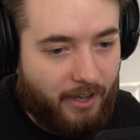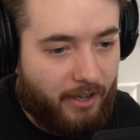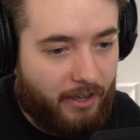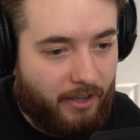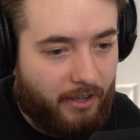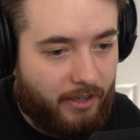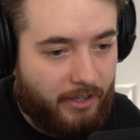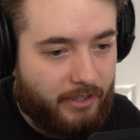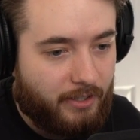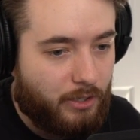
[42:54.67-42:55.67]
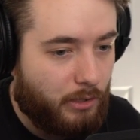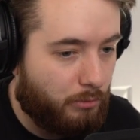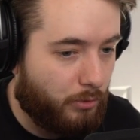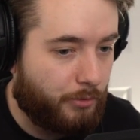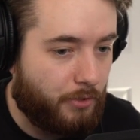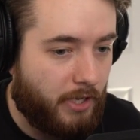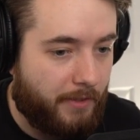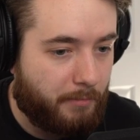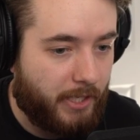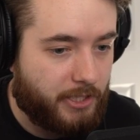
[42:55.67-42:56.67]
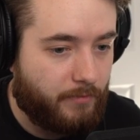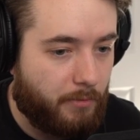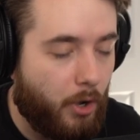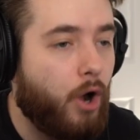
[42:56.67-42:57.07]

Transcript: Uh, we're all good. And the PlayStation event.